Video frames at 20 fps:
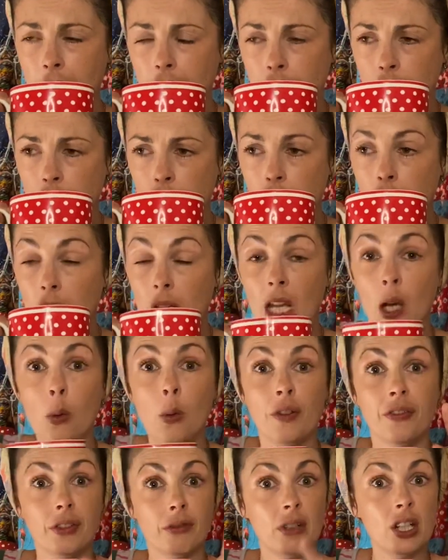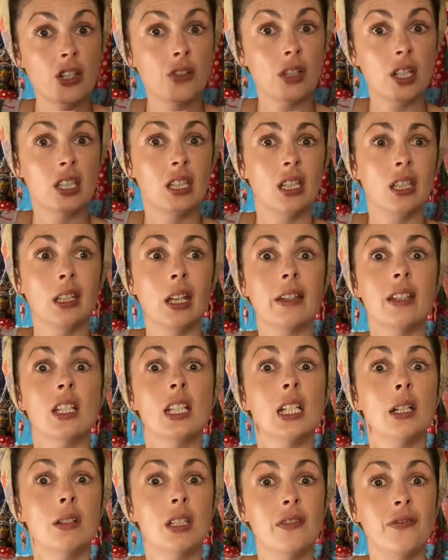And, oh, if you're interested in that, there's
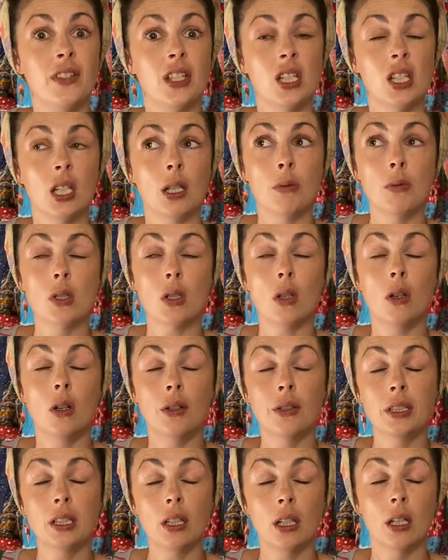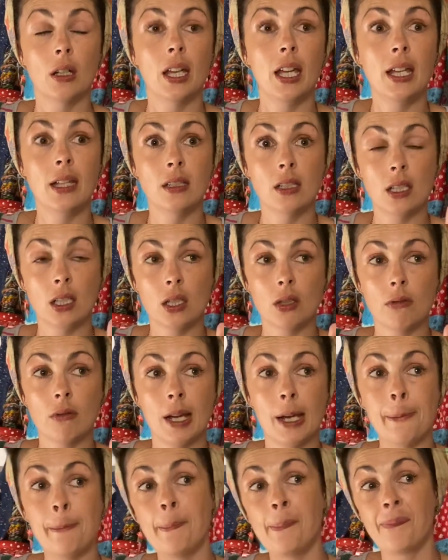loads of videos on
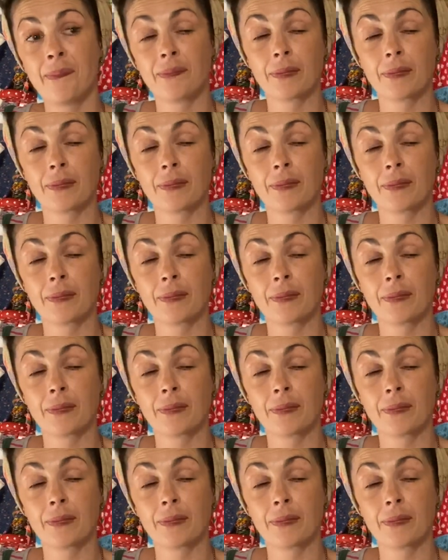Instagram